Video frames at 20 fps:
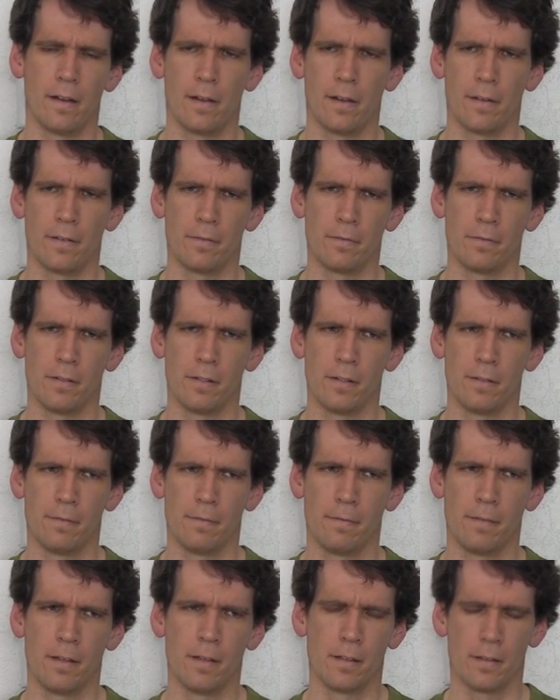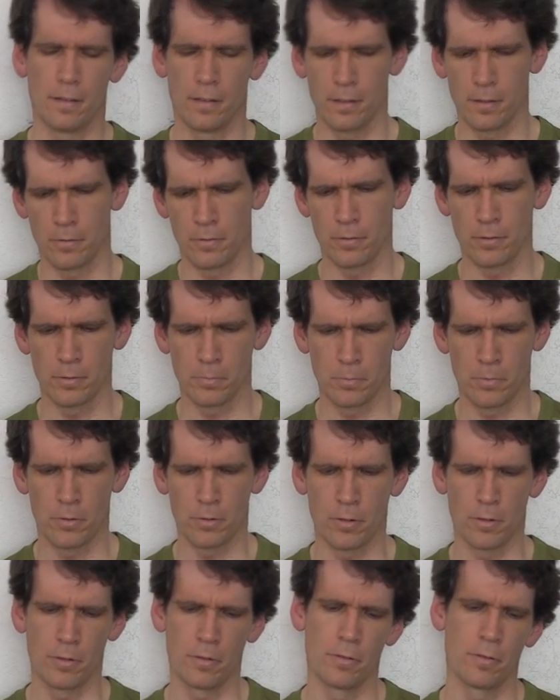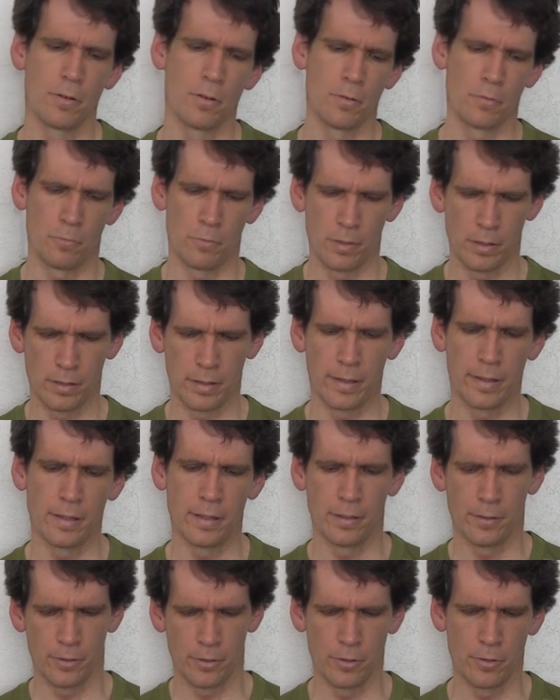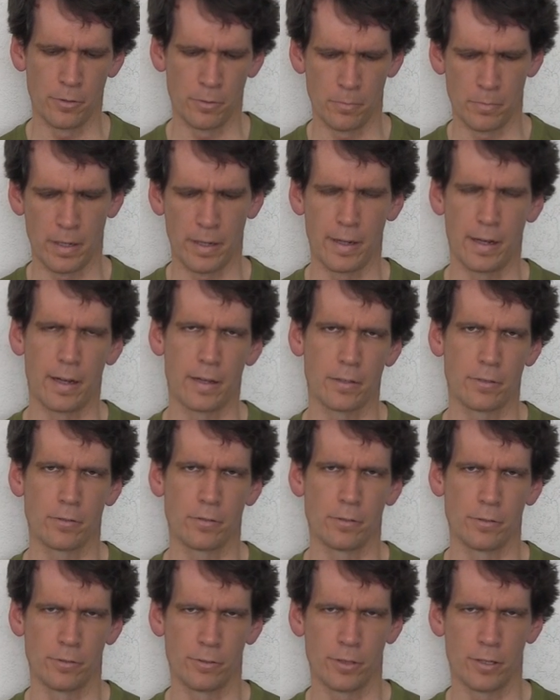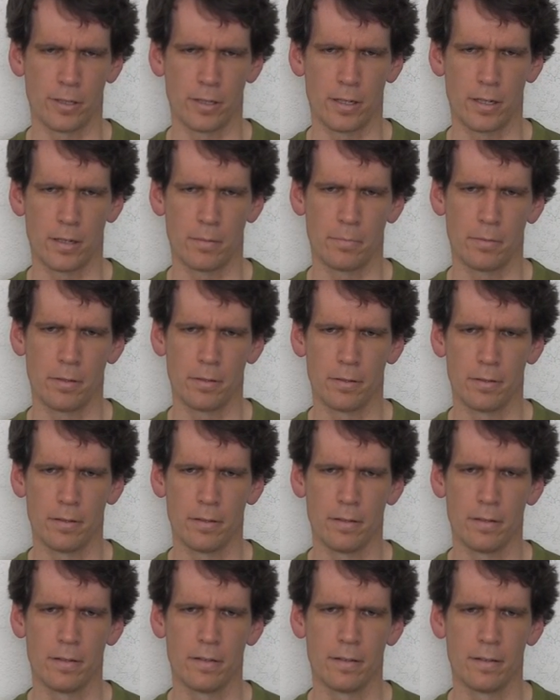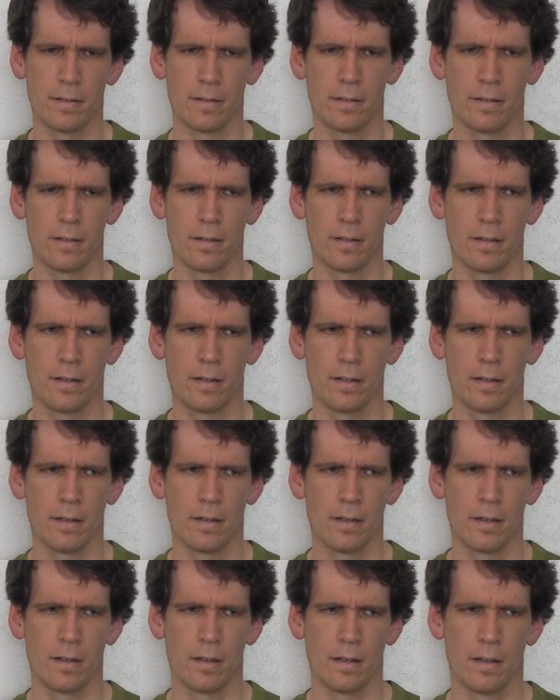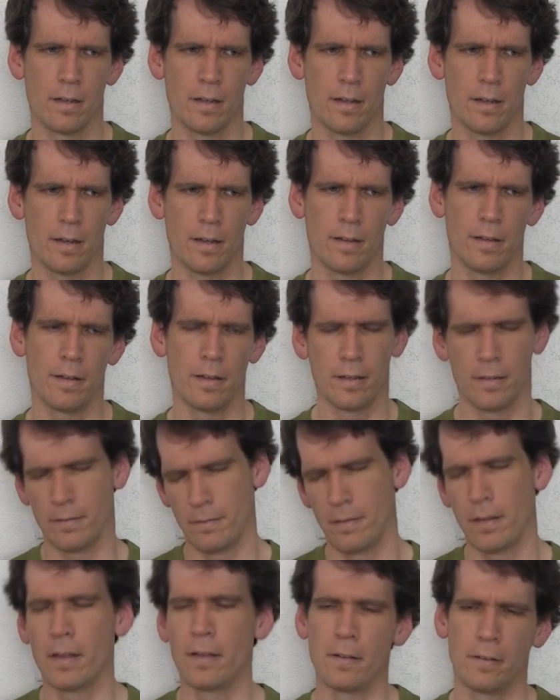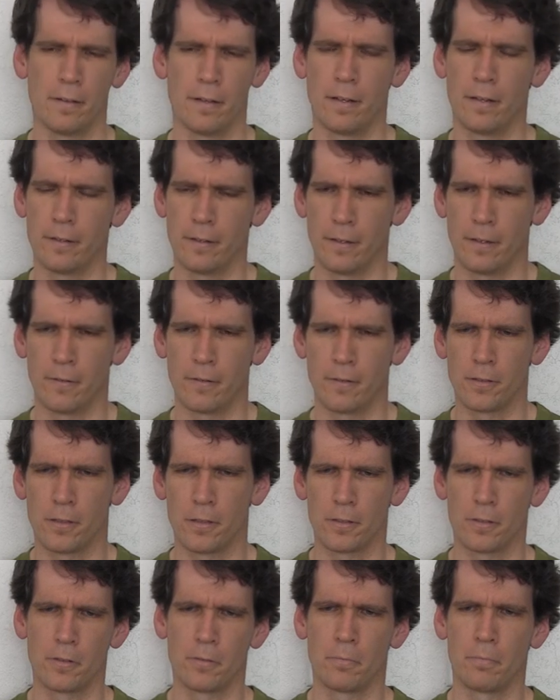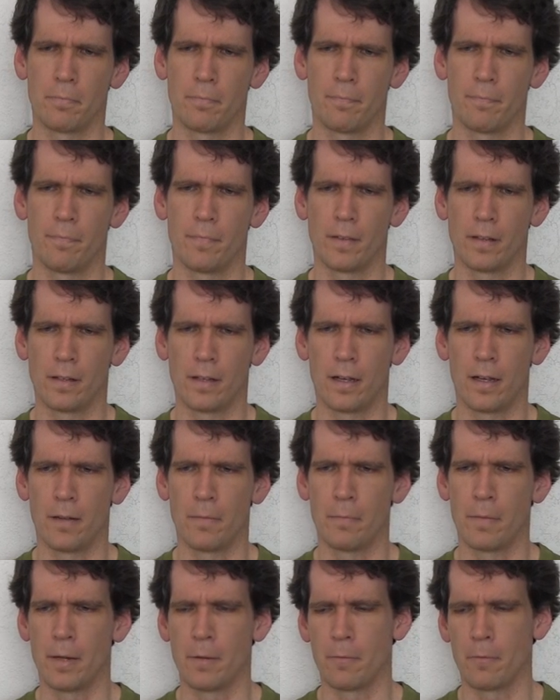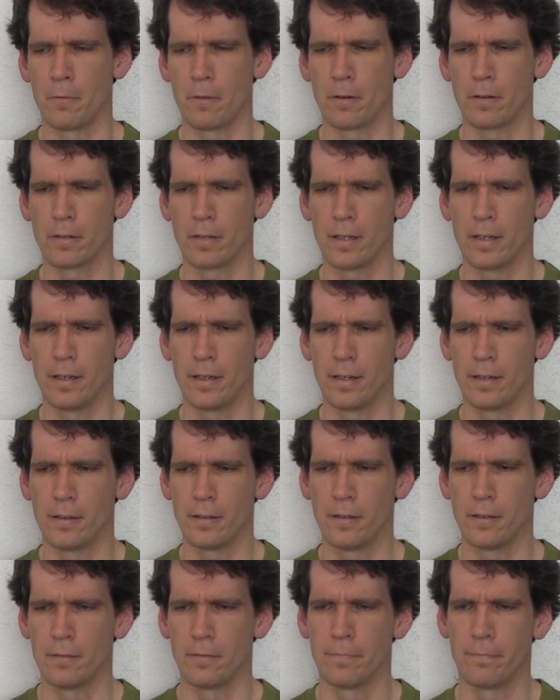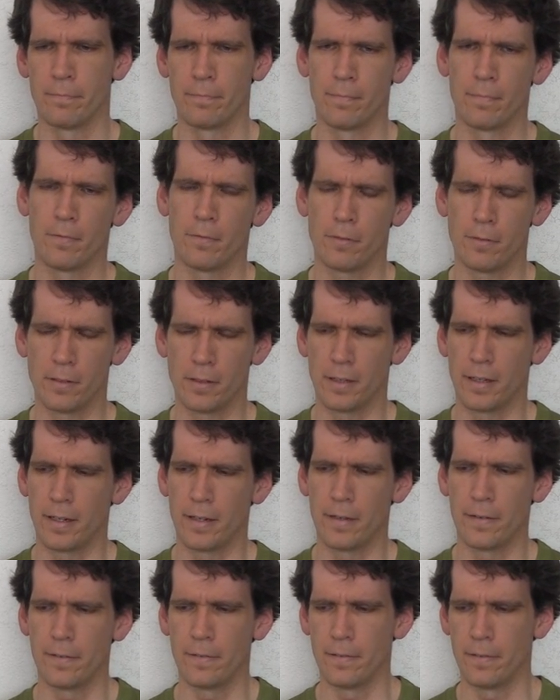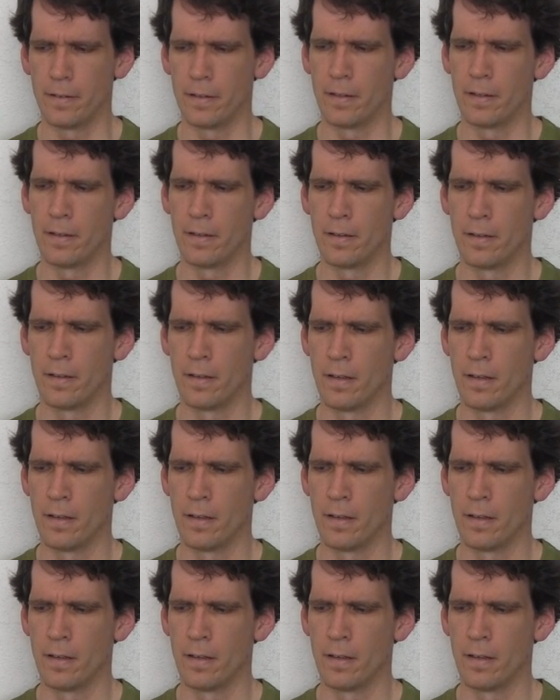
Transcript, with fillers: Uh, th- this was more related to my actual job. Uh, and, and then there was also a lot of paperwork that I had to fill out.